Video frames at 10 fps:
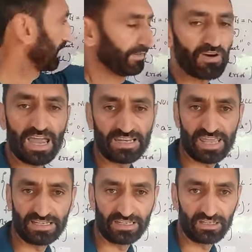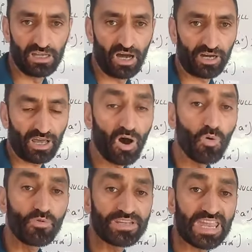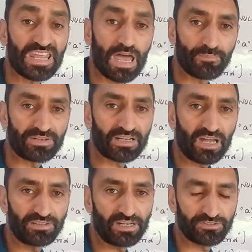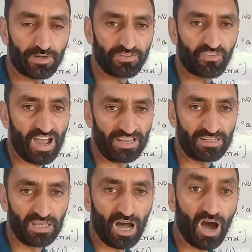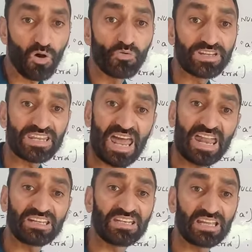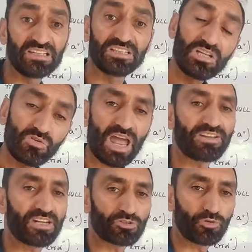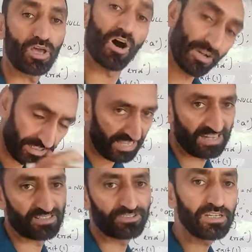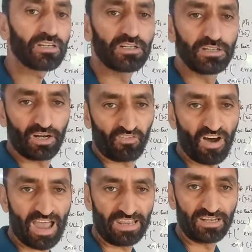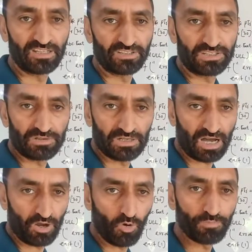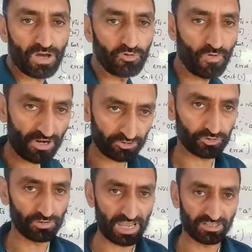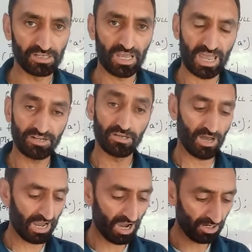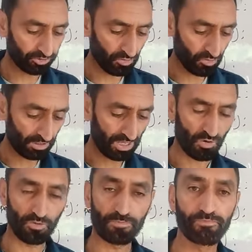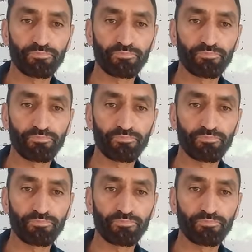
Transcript: in file handling, or how we can append the contents of the file, how we can add the new contents to the already existing file. I hope now you have understood that. And I also now